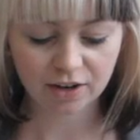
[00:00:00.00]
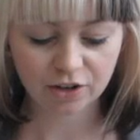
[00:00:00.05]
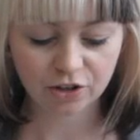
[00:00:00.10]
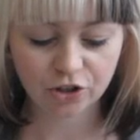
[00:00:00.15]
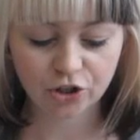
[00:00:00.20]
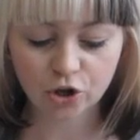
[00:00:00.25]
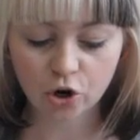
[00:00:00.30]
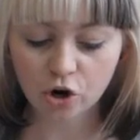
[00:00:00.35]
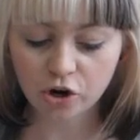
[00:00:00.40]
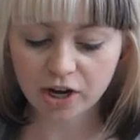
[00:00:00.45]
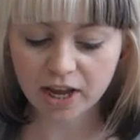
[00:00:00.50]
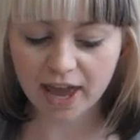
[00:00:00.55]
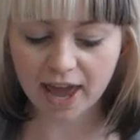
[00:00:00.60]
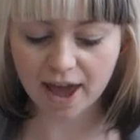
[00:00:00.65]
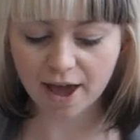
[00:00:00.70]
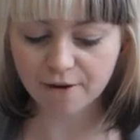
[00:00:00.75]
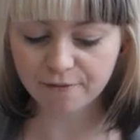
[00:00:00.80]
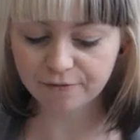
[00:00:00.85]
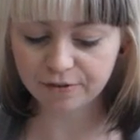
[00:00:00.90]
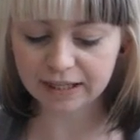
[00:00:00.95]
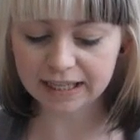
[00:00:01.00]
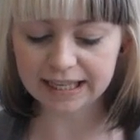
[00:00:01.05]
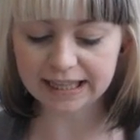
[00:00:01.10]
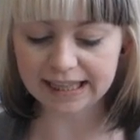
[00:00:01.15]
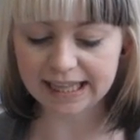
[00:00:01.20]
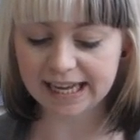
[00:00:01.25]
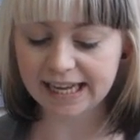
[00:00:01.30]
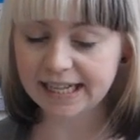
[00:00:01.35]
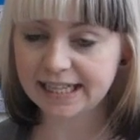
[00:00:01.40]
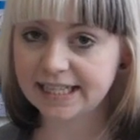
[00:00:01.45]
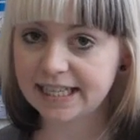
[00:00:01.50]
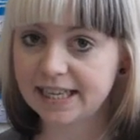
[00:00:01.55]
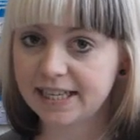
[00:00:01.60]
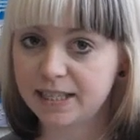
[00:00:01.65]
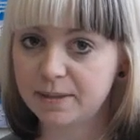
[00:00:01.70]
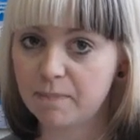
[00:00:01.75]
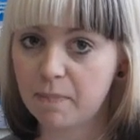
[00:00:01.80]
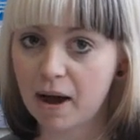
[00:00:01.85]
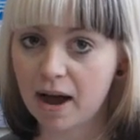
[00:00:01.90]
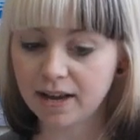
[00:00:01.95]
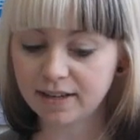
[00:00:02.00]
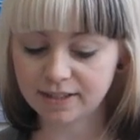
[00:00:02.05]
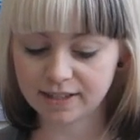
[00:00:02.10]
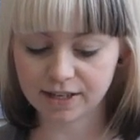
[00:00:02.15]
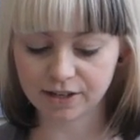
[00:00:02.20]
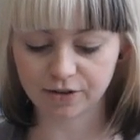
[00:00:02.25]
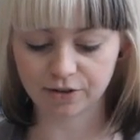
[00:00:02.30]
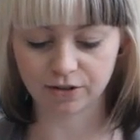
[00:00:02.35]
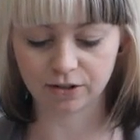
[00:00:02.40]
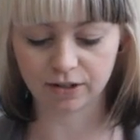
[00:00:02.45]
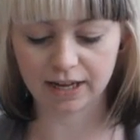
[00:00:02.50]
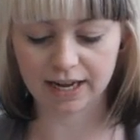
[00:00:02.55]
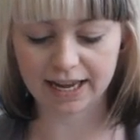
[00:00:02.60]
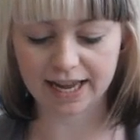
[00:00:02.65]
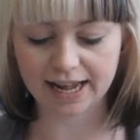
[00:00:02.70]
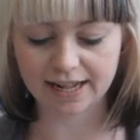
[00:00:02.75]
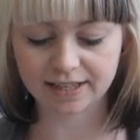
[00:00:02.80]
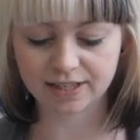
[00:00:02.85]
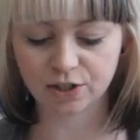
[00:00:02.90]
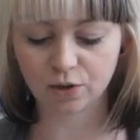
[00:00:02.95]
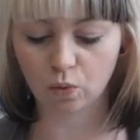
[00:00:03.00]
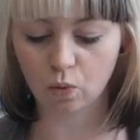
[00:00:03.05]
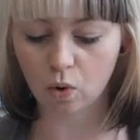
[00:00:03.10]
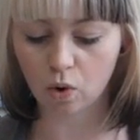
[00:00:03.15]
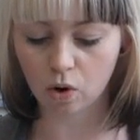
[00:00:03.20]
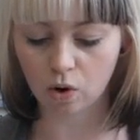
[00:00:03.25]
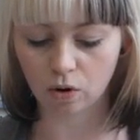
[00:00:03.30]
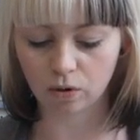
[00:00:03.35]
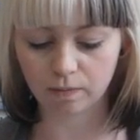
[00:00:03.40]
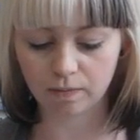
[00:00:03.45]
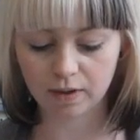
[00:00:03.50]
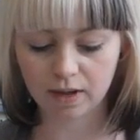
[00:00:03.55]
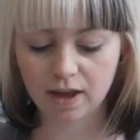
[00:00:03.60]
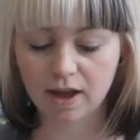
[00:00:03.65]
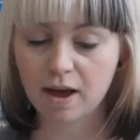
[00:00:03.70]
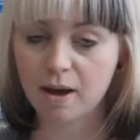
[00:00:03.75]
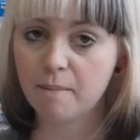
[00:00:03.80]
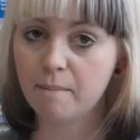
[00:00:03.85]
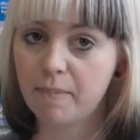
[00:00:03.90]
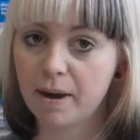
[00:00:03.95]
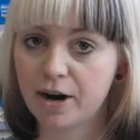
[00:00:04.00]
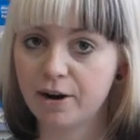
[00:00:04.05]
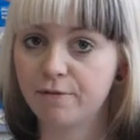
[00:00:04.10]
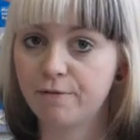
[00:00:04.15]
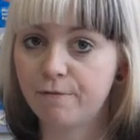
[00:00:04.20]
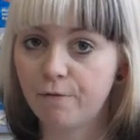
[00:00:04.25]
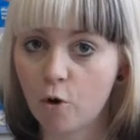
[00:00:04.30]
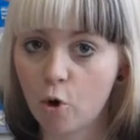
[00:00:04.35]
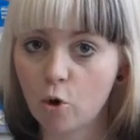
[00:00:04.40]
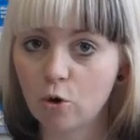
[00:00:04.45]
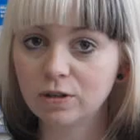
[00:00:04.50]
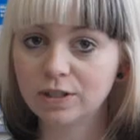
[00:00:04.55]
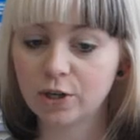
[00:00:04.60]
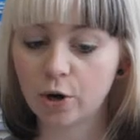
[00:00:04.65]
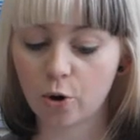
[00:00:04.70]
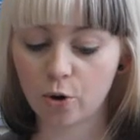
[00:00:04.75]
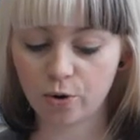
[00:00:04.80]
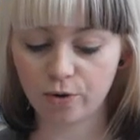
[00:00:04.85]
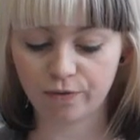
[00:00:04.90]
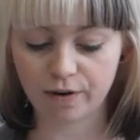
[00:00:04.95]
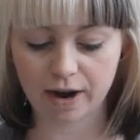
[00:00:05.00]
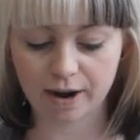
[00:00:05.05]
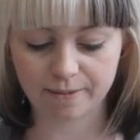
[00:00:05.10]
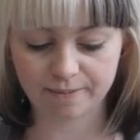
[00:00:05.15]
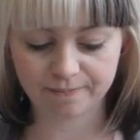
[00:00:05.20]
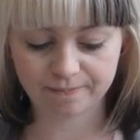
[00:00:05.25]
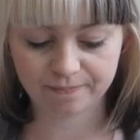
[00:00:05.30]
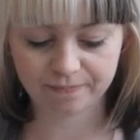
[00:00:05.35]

John carefully leans his bicycle against a wall, but it falls over.